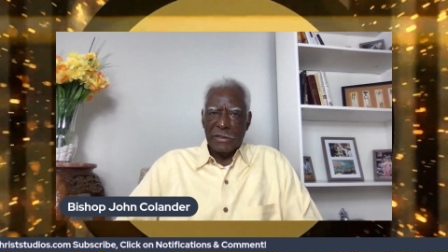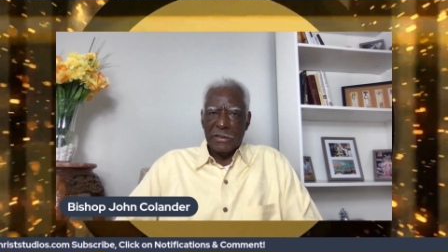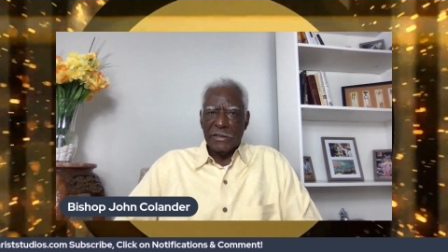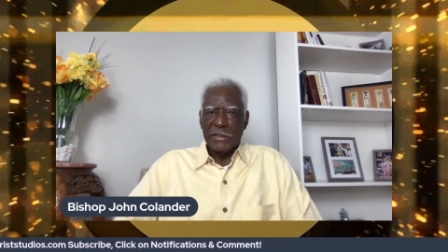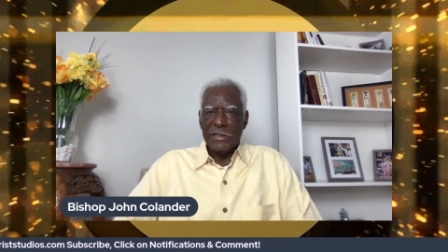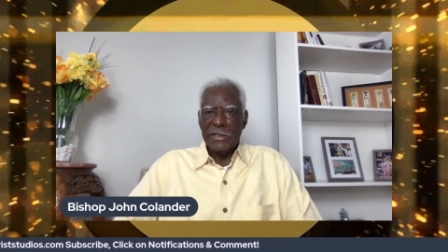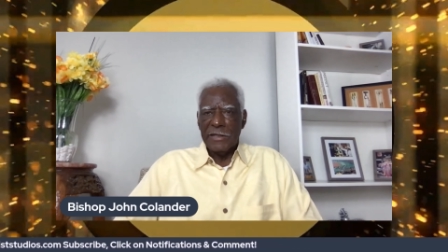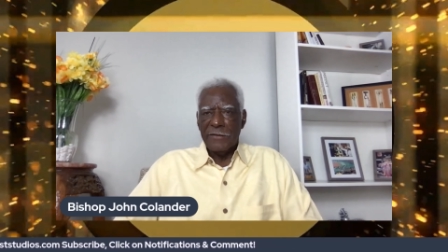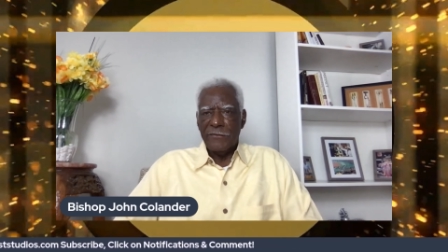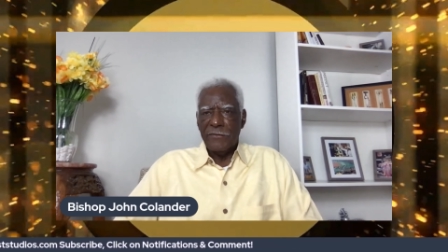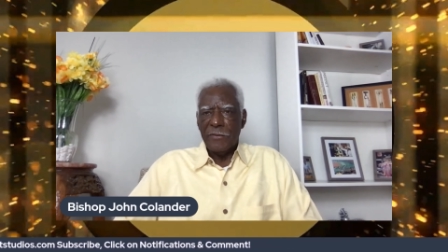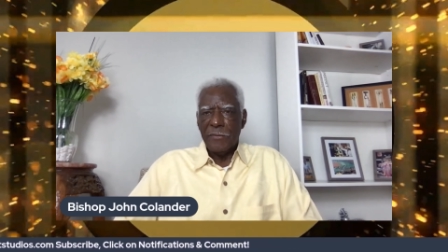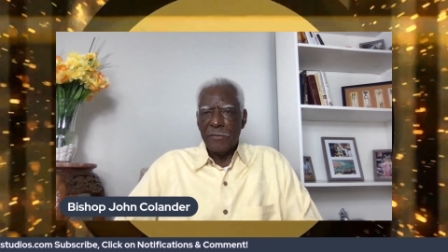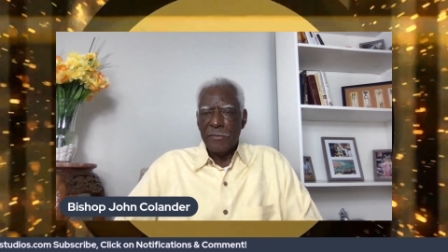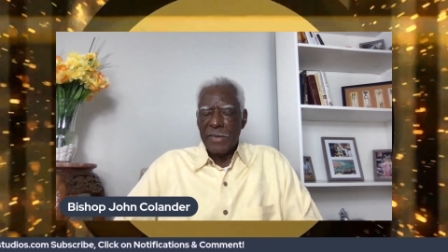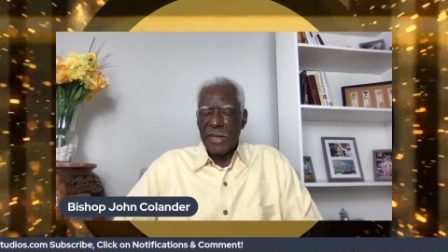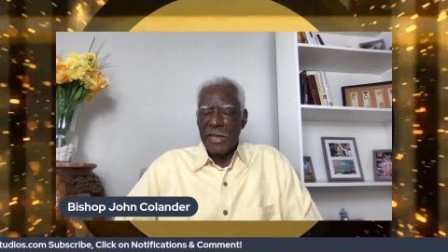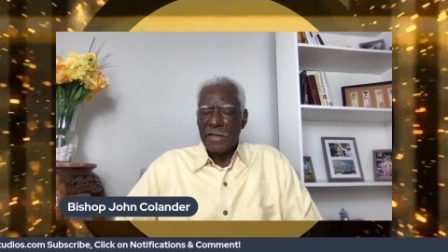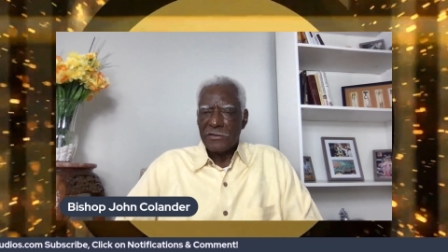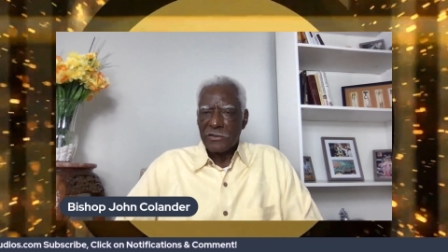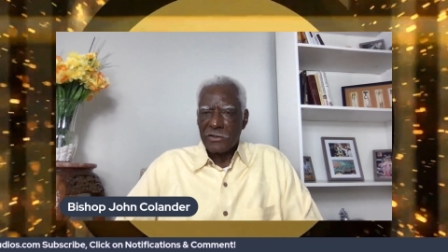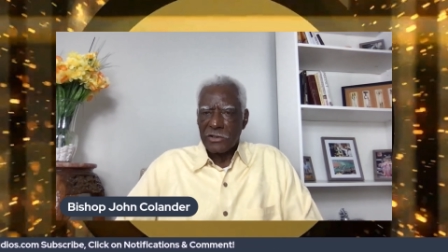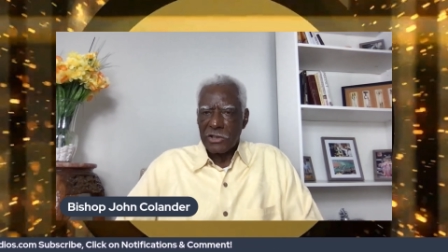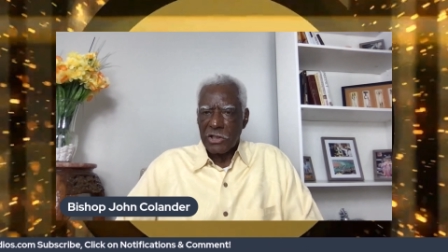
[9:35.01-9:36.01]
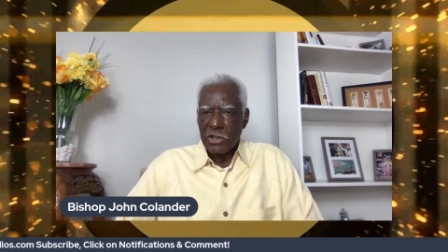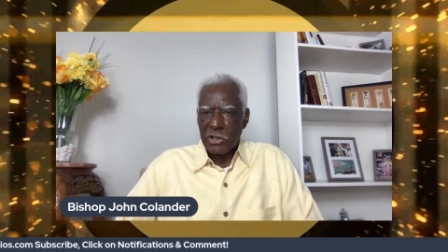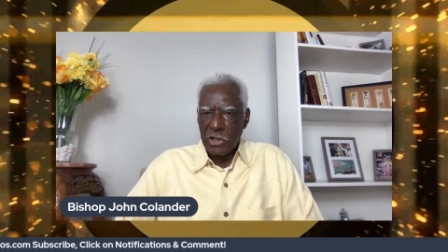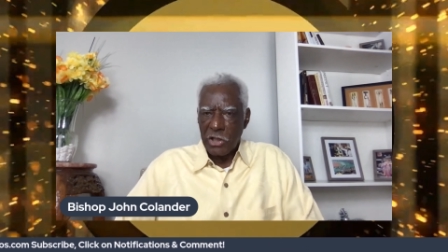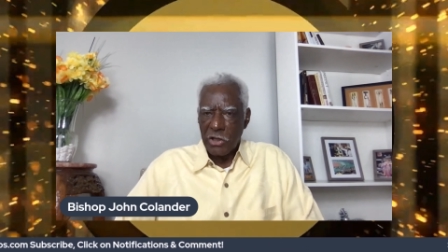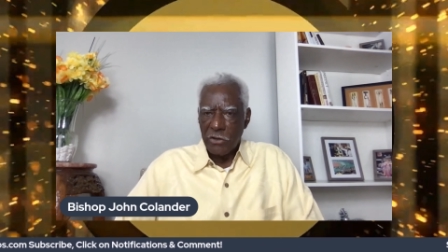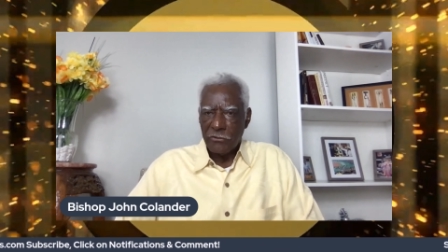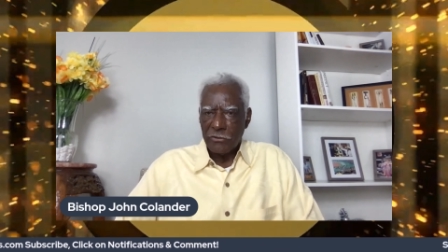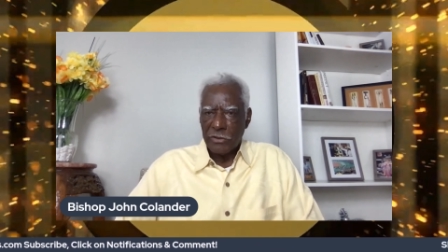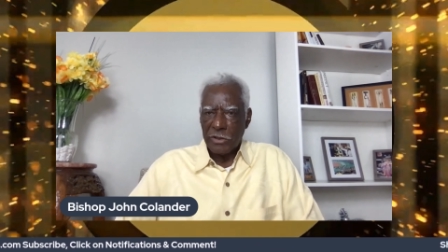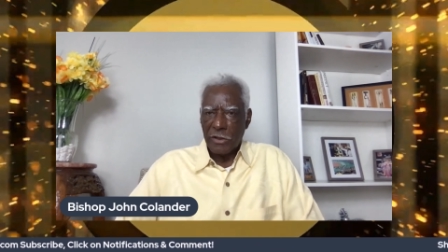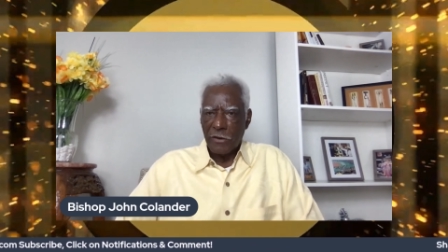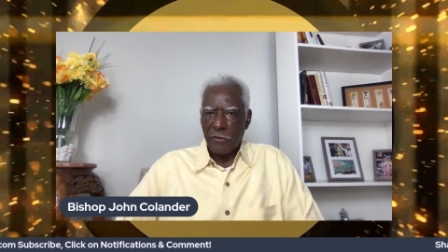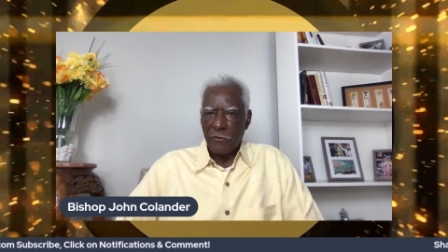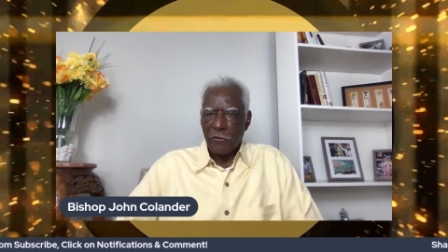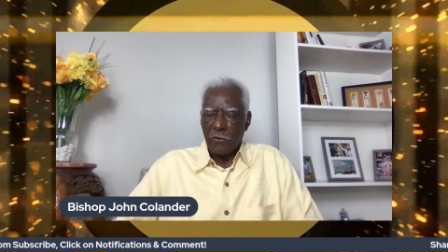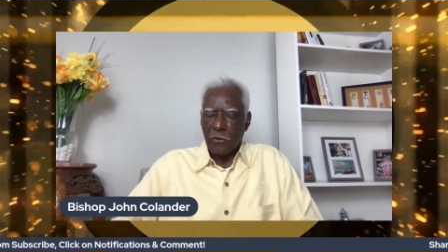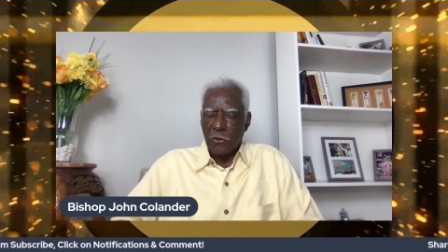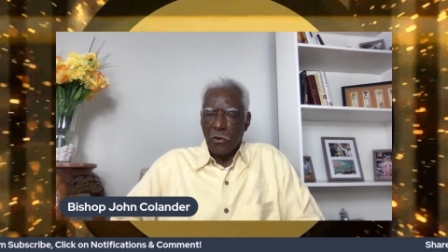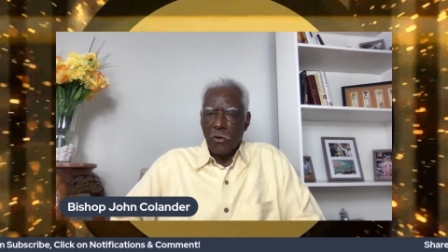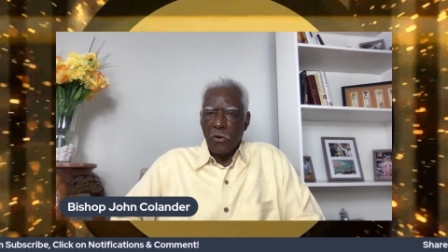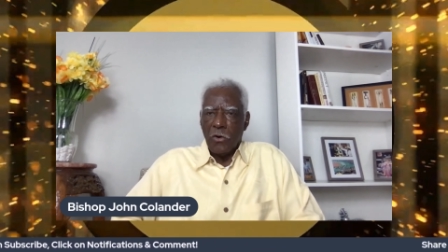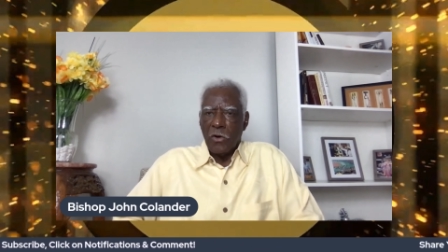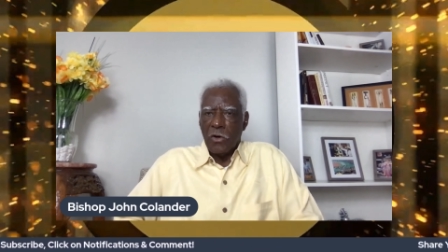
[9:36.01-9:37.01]
give them that security, O oh
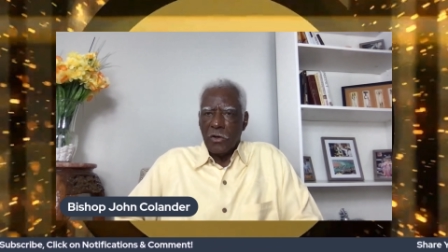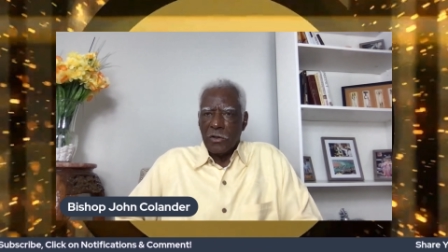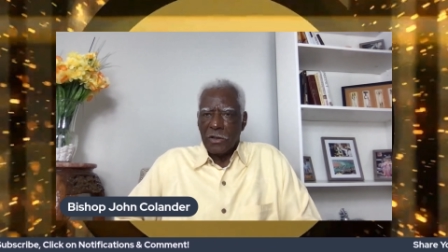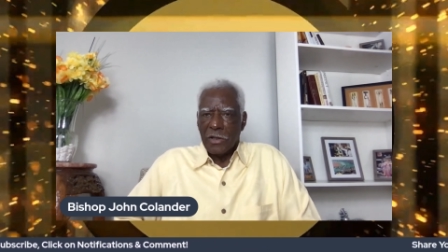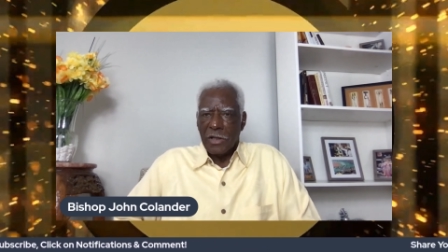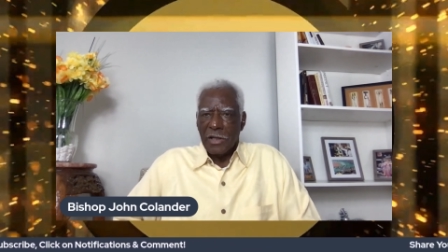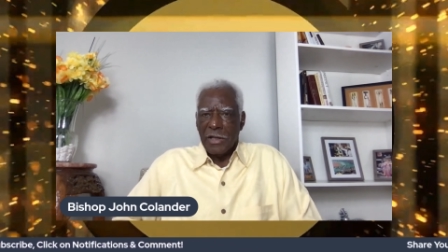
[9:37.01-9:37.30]
Lord,